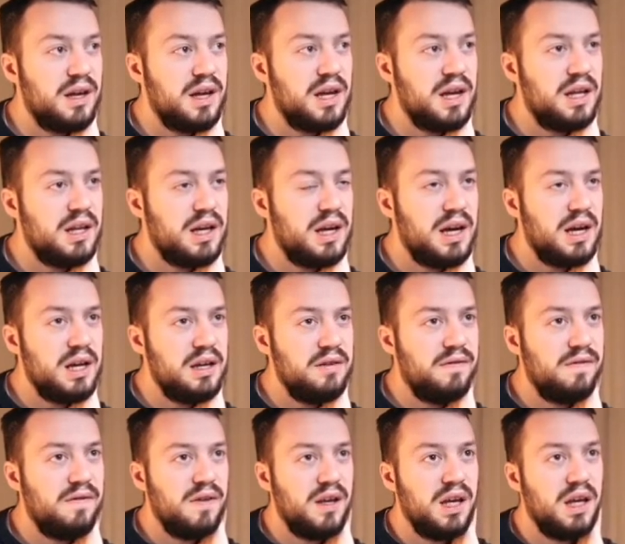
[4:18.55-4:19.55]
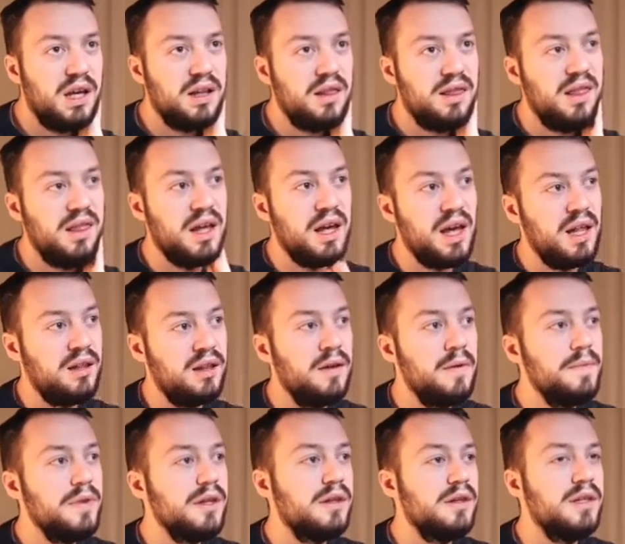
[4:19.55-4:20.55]
And I think that
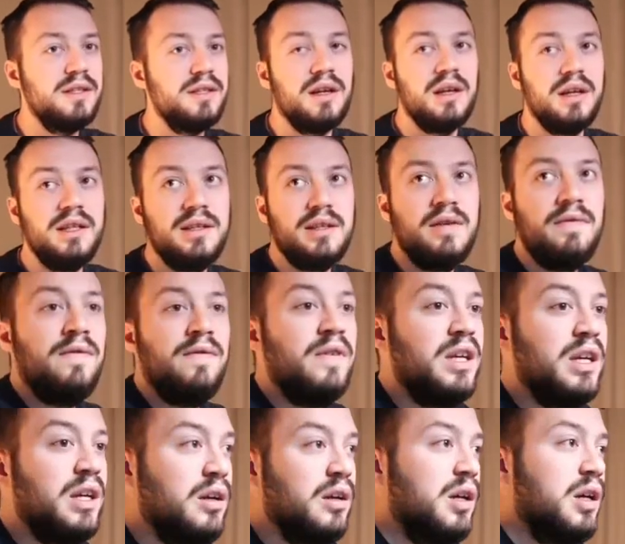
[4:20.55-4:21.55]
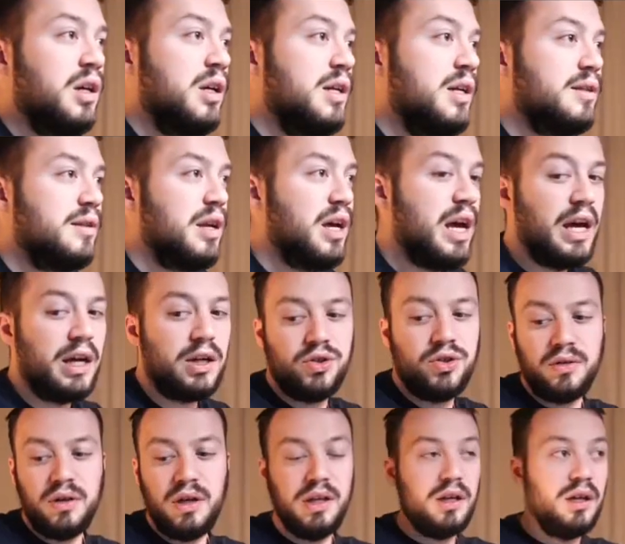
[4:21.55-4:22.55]
this listen thing, it's
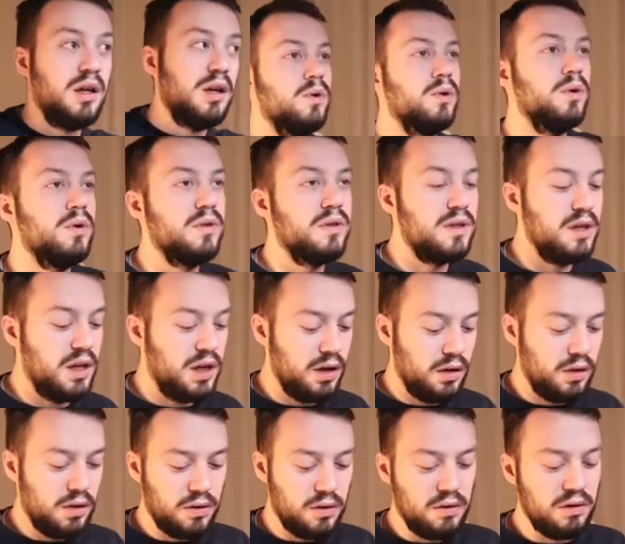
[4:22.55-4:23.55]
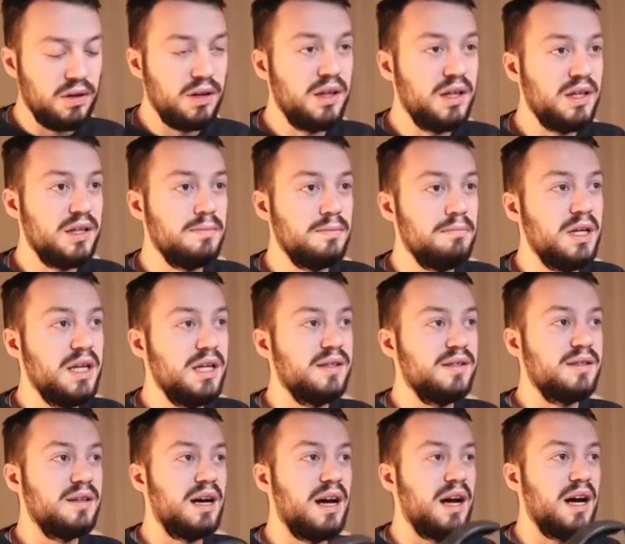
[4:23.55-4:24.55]
actually focusing on this mid
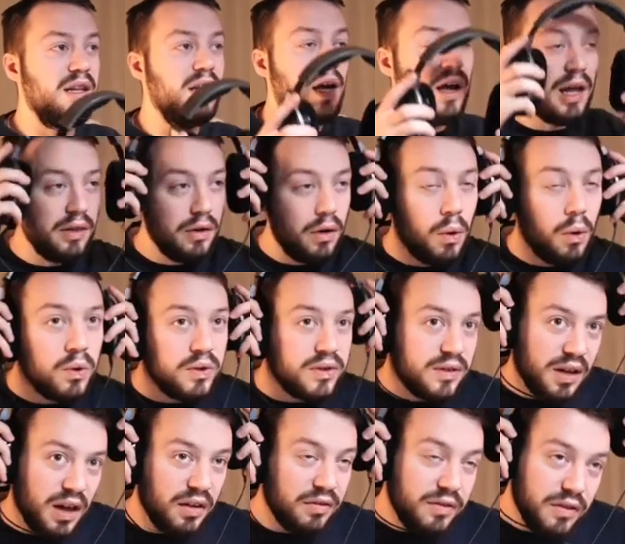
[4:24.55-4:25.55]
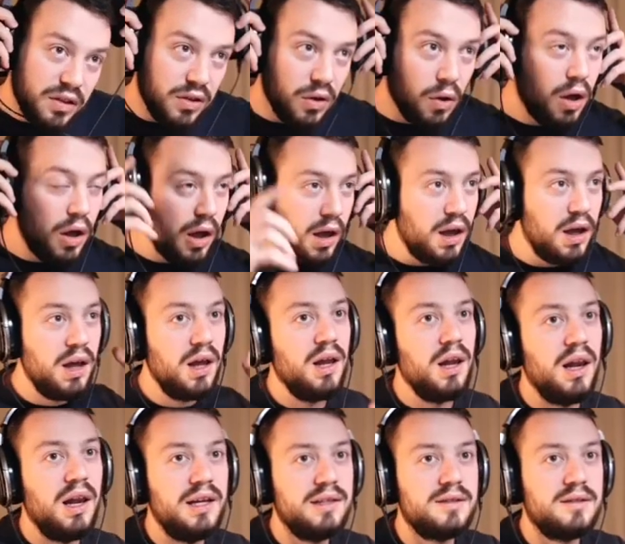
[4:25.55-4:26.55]
side and all stuff. So
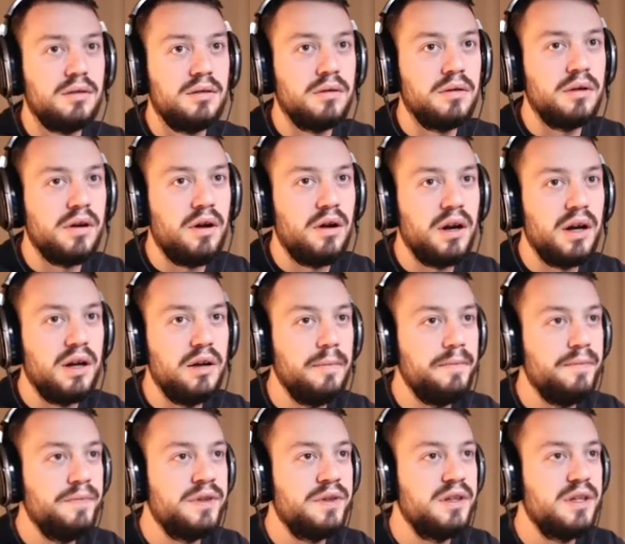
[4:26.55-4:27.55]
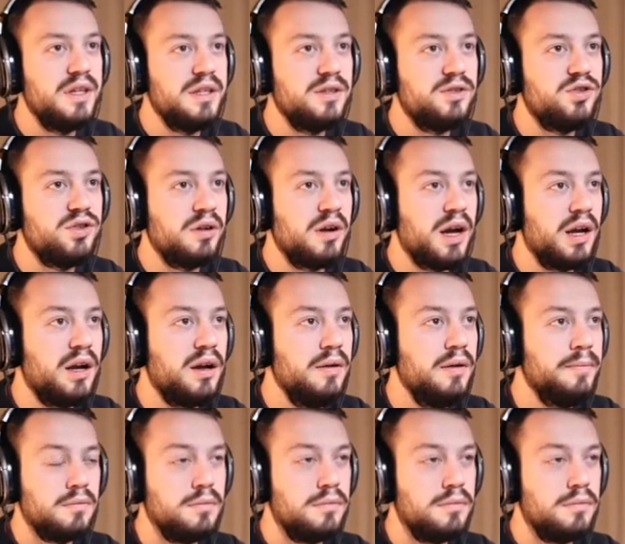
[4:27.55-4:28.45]
let's turn on this track.